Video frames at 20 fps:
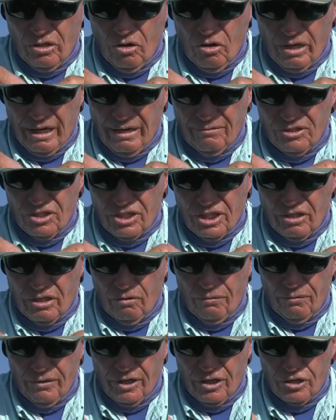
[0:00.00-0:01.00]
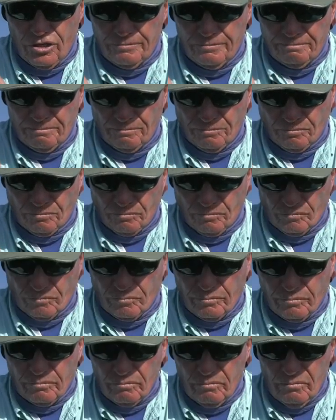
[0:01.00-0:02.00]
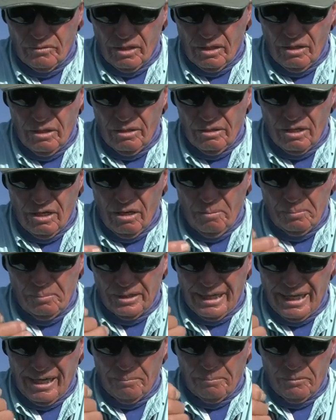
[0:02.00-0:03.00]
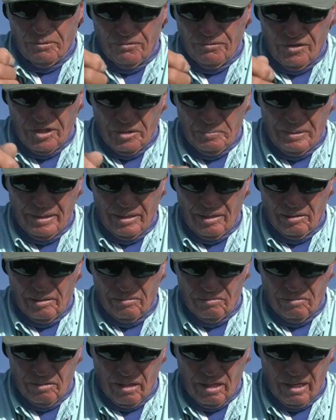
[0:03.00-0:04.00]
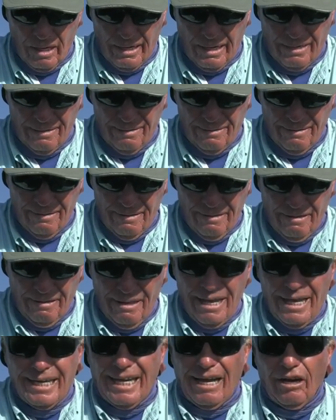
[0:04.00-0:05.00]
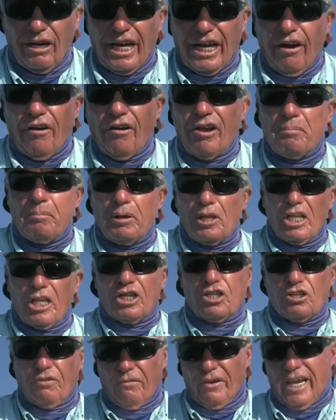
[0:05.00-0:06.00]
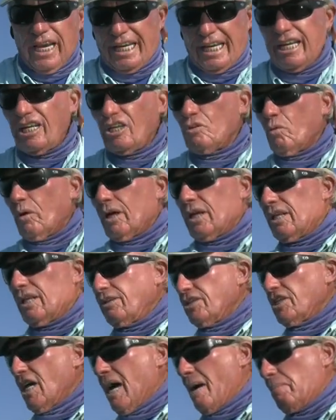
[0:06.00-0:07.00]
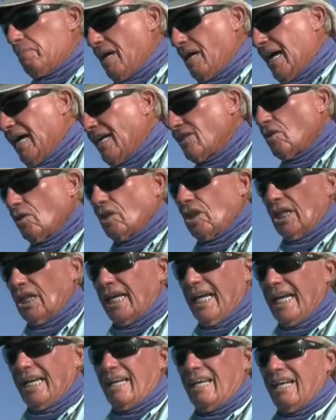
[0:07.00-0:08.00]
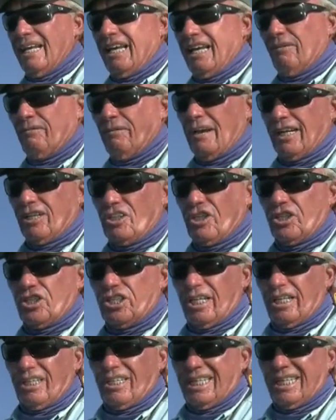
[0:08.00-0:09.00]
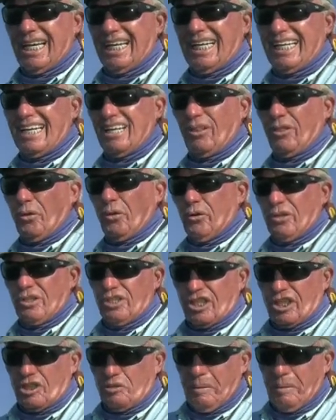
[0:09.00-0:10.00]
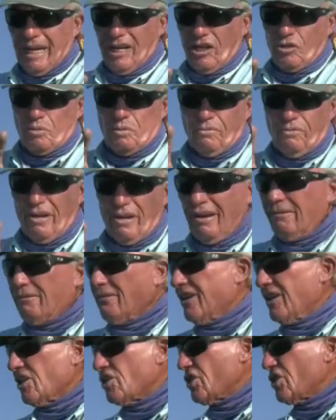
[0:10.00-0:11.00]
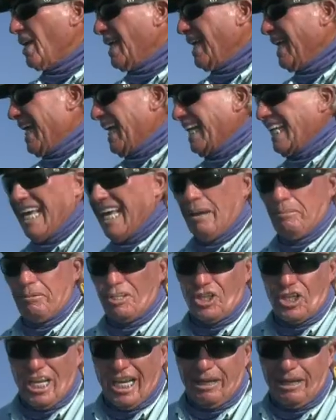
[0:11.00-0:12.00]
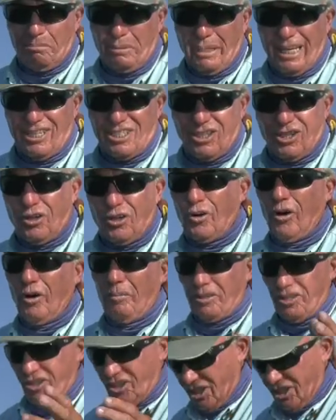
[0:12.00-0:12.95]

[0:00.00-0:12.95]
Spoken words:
hook every single fish. Now, to couple that up with a 50-pound line. Now Gary Milicevic, he's one of the top guys on the lake. In fact, just the other day he had 36 pounds with 5 fish and came in second place in the tournament